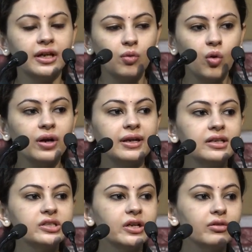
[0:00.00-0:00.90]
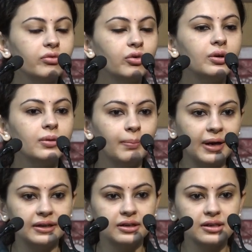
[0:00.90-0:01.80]
avoiding junk food
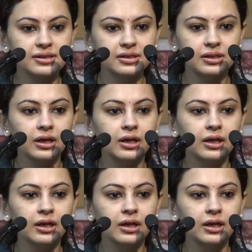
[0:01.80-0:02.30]
matters.